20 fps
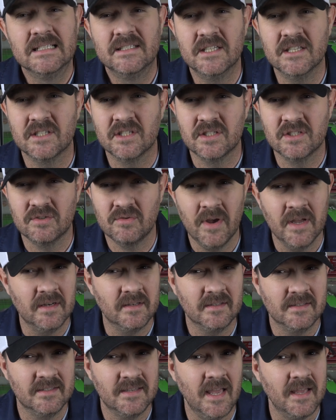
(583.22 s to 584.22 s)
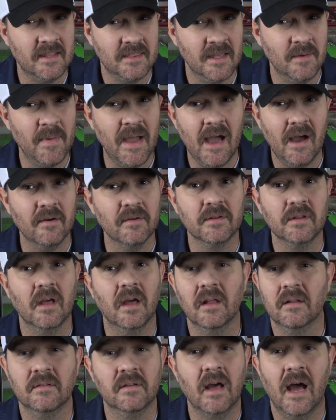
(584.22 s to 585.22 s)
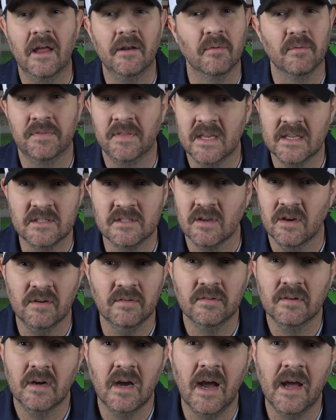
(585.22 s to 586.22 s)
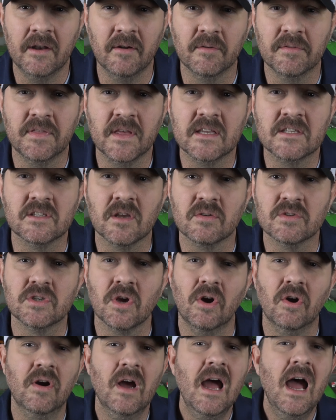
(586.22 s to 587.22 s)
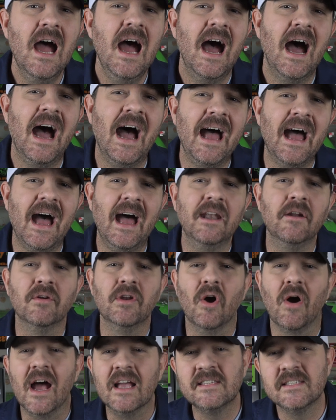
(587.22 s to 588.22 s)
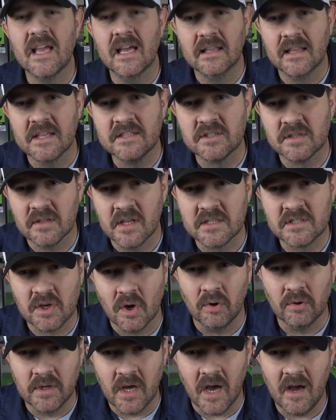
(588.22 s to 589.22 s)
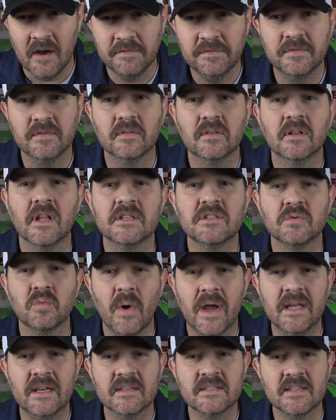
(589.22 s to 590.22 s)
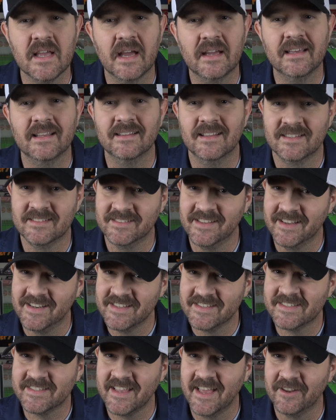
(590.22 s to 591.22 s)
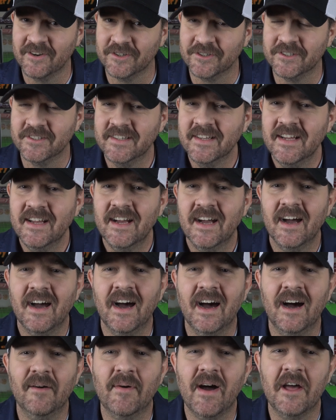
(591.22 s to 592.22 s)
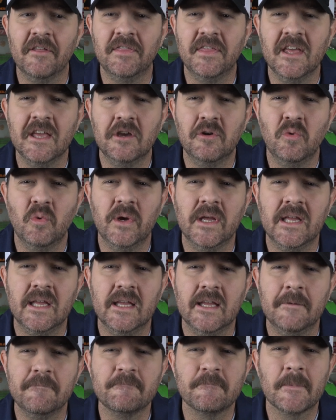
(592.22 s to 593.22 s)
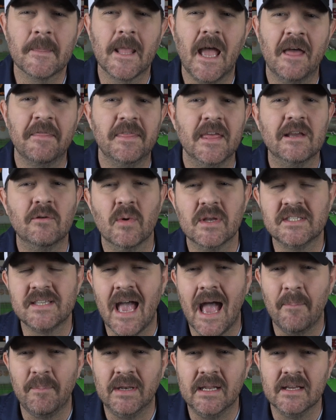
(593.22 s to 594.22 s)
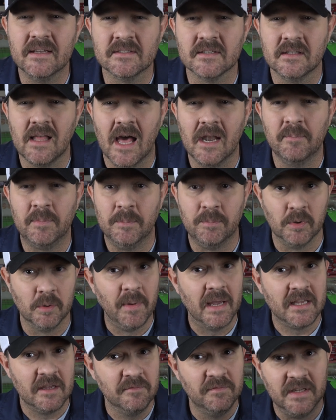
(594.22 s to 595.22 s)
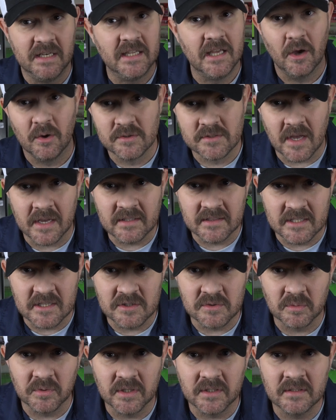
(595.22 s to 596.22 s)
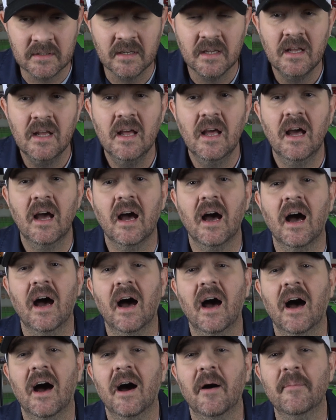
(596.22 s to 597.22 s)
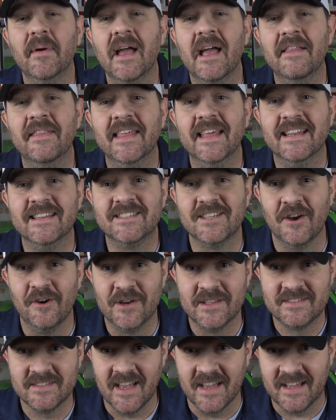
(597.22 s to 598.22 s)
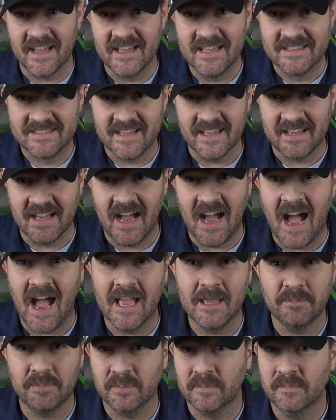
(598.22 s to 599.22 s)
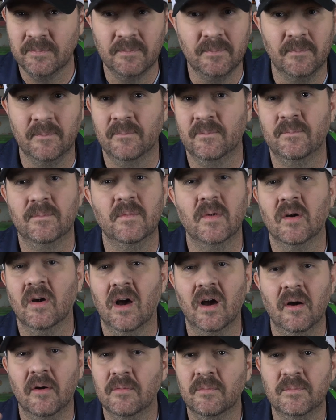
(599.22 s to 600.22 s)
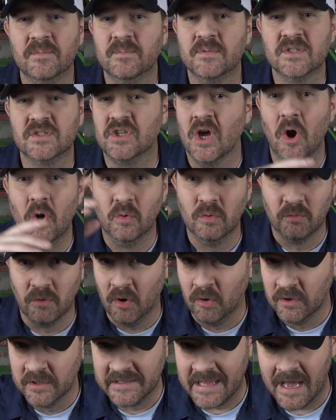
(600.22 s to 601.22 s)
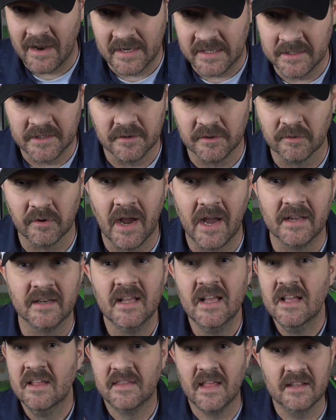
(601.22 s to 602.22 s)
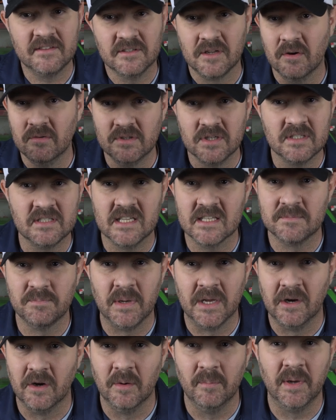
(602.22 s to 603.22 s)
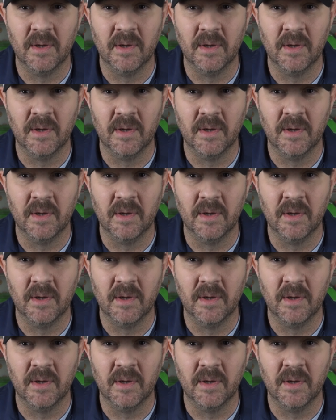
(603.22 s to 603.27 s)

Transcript: just straight take them out, yeah, I don't think so. I don't think so. So I, I don't know. I say let's let's hold off. Let's wait a second. Let's let it settle. Um, I think we I think what's happening is a lot of people are making videos like this one. Um, and then so it's like a, it's like a hype uh, stone rolling down a hill, right? That stone just gets bigger